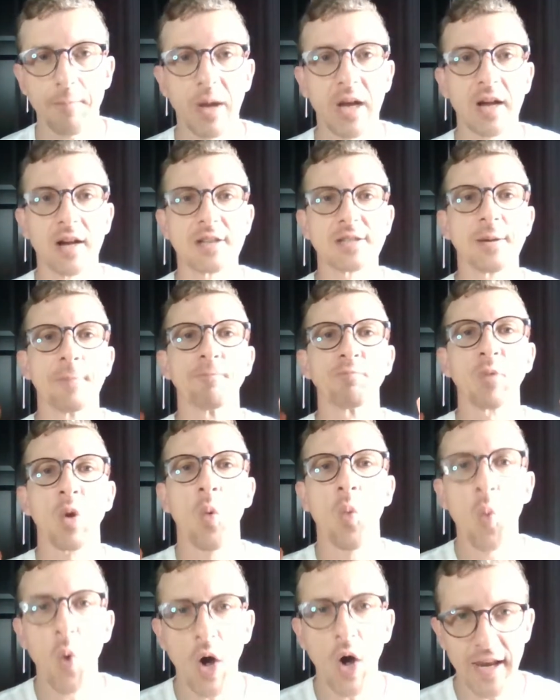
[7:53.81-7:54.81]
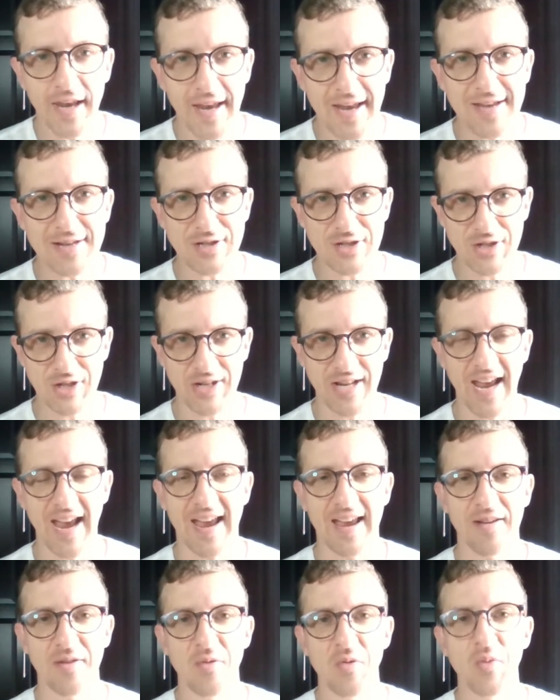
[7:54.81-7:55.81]
because what is
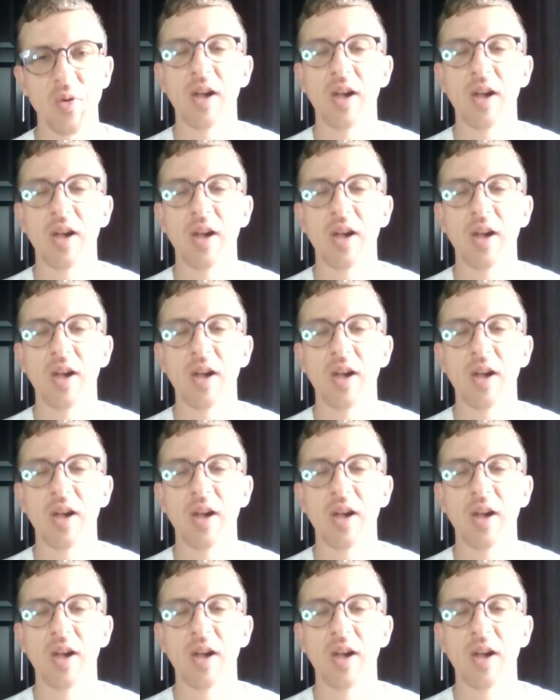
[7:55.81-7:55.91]
today?